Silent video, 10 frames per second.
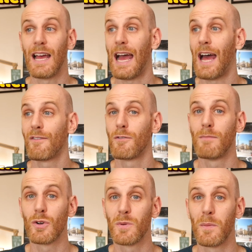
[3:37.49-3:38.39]
And for
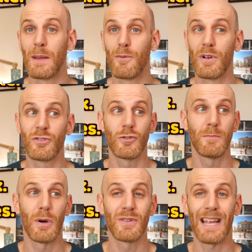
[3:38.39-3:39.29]
multiple people, it's je
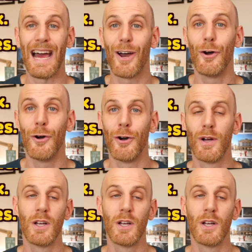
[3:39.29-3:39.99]
pense à eux.